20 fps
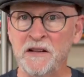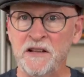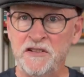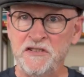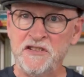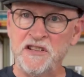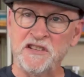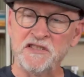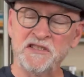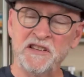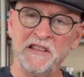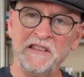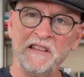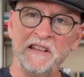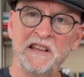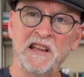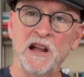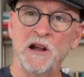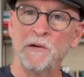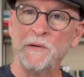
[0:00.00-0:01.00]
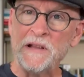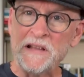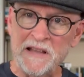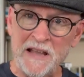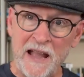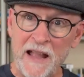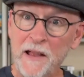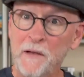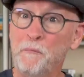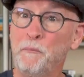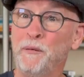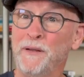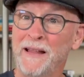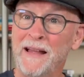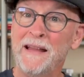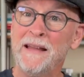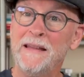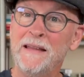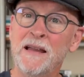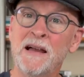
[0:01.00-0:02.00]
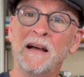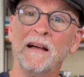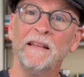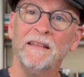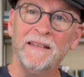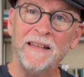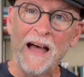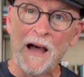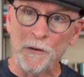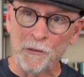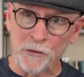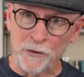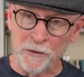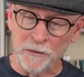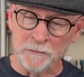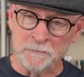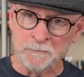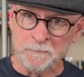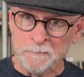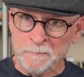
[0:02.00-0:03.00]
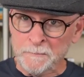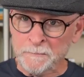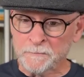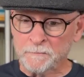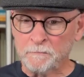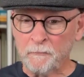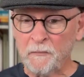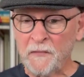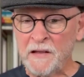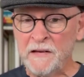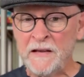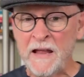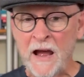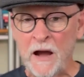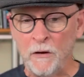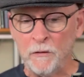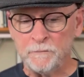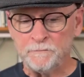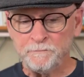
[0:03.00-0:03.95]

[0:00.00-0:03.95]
It's just that the Kerry can play louder. Now,